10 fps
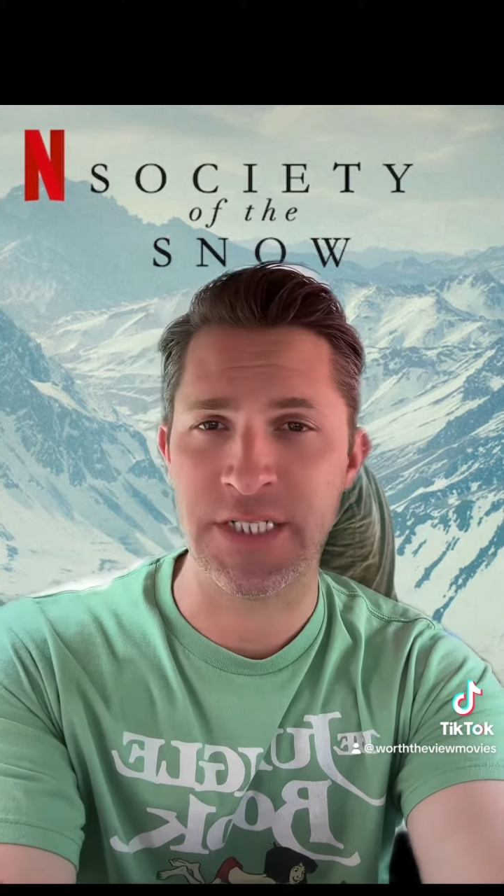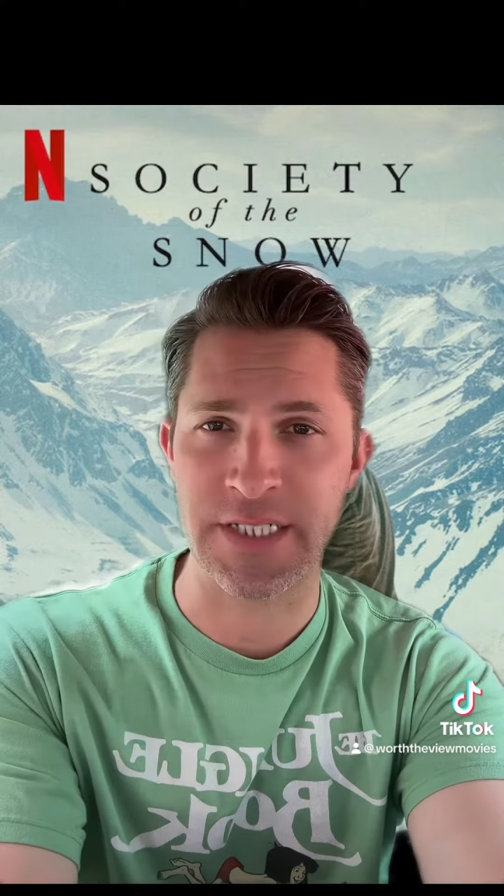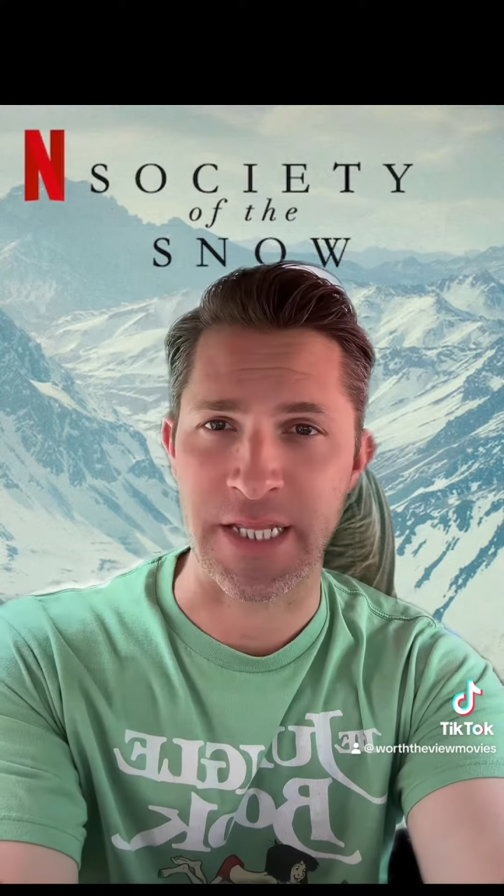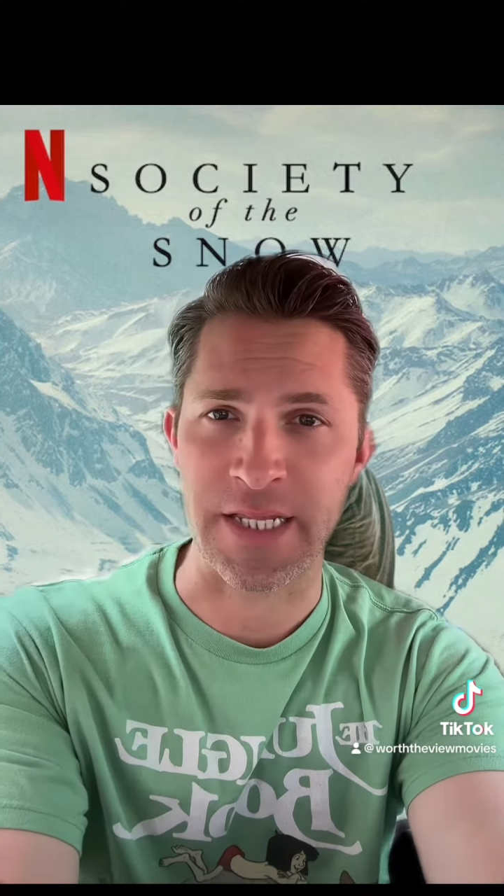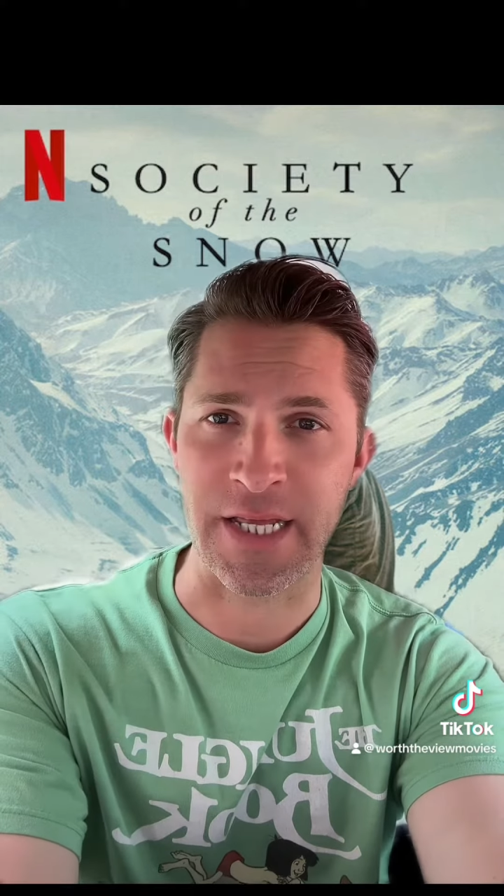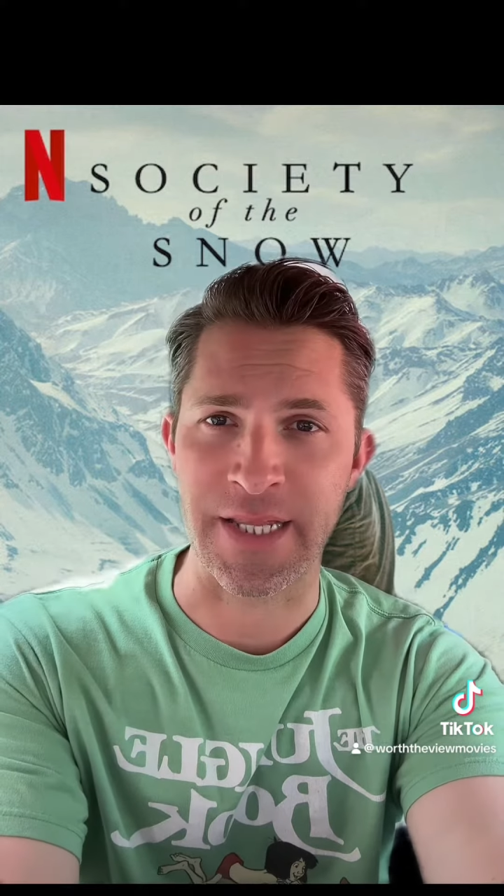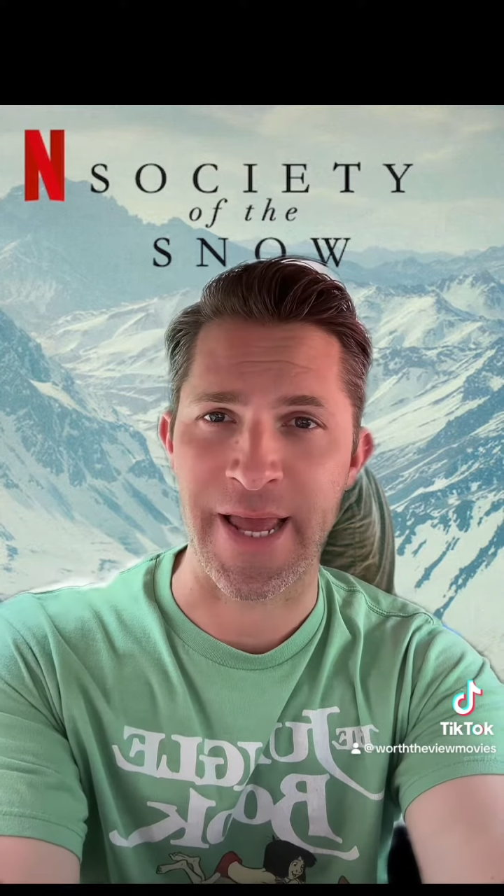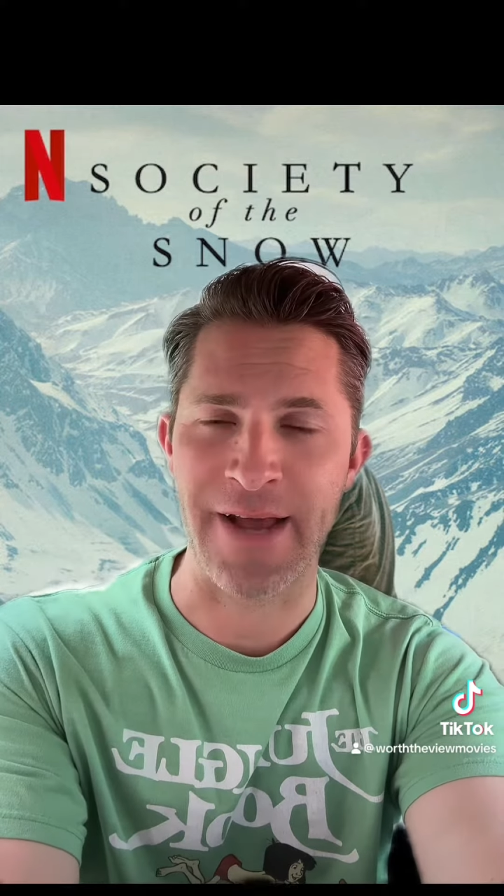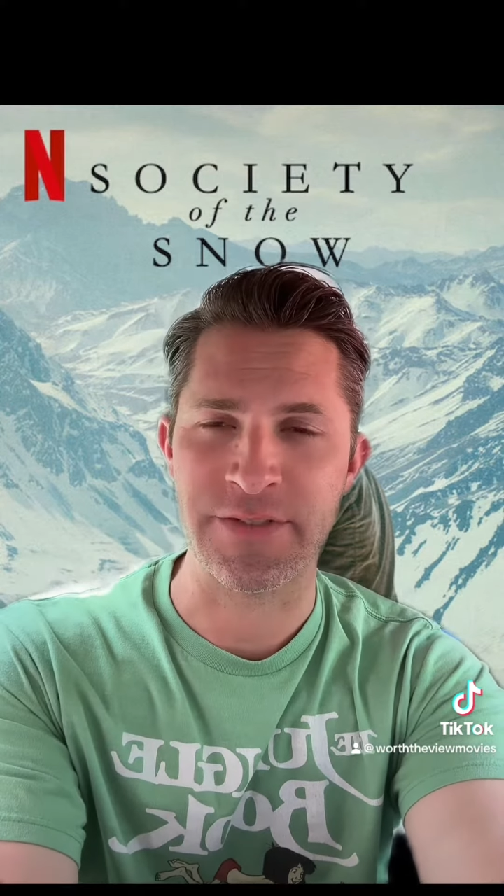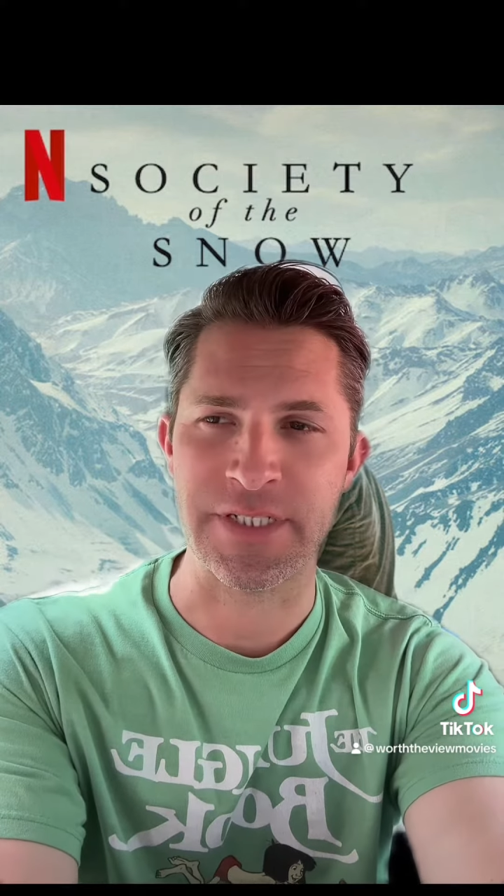and then they
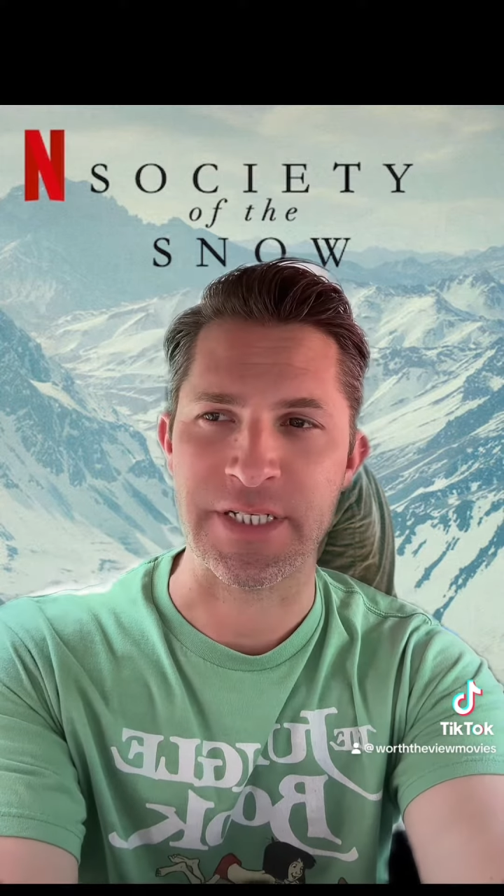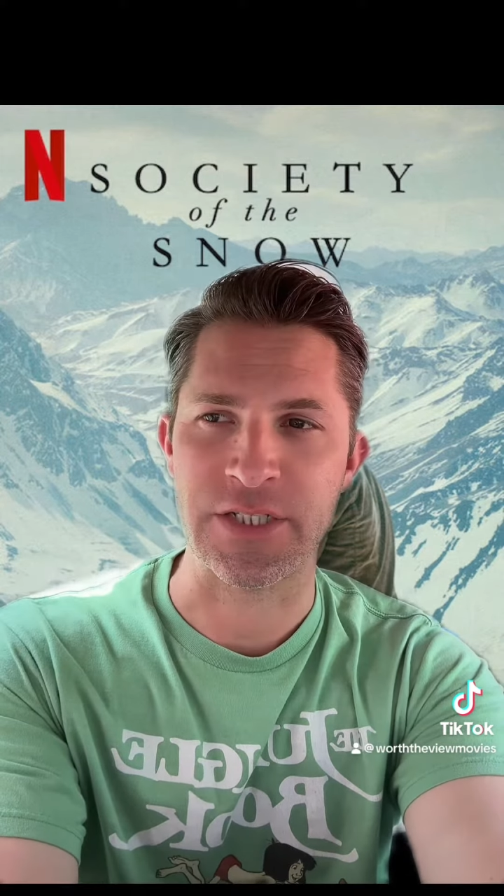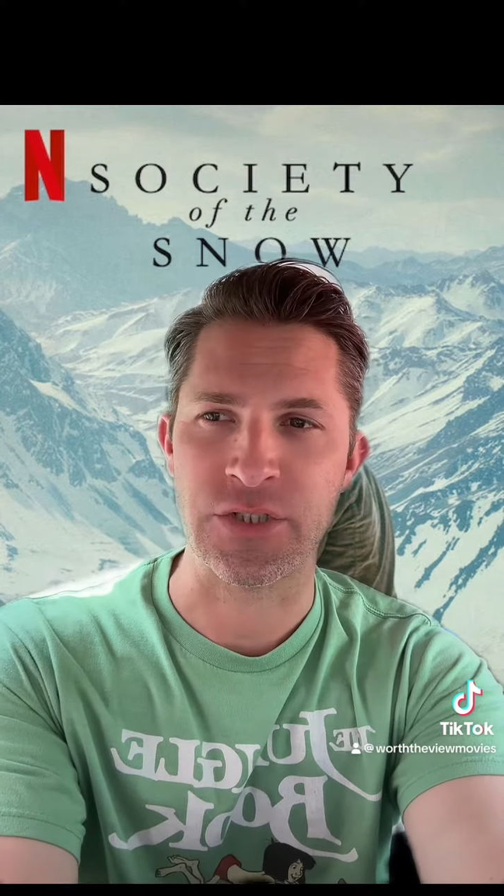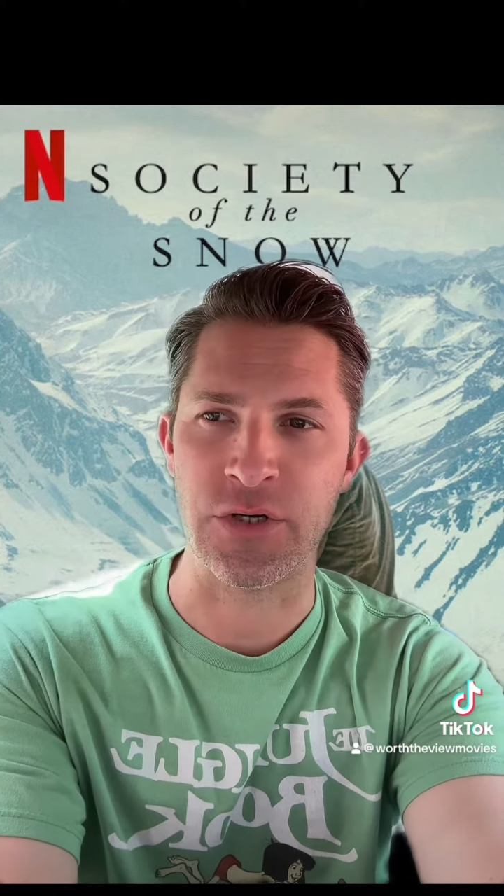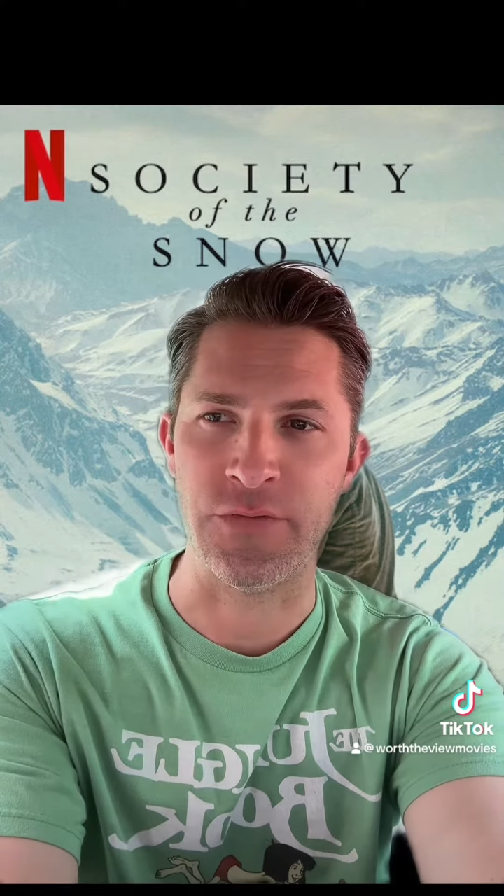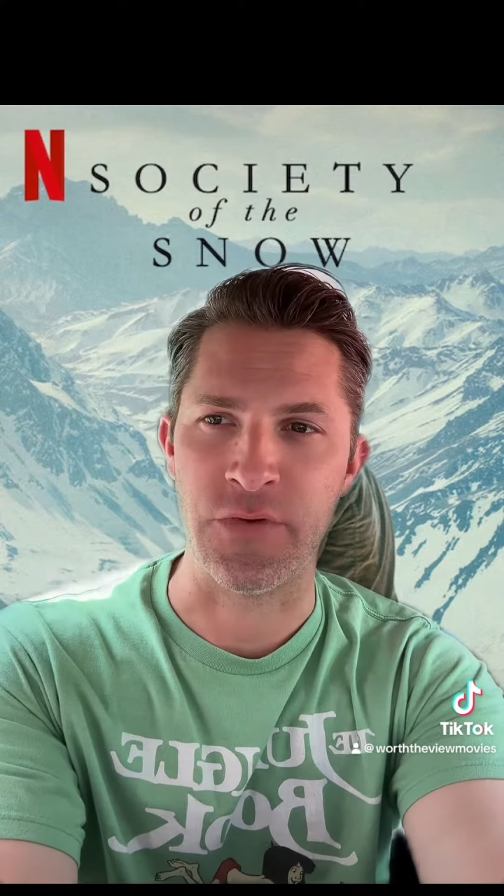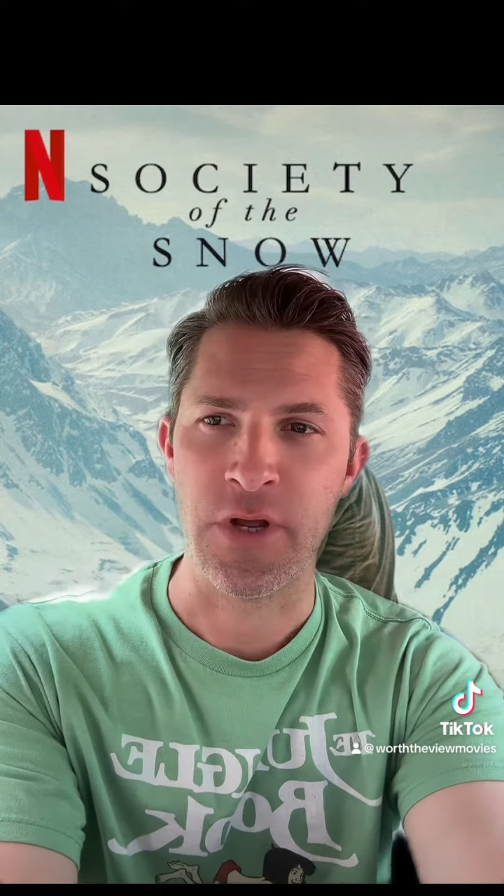have to sort of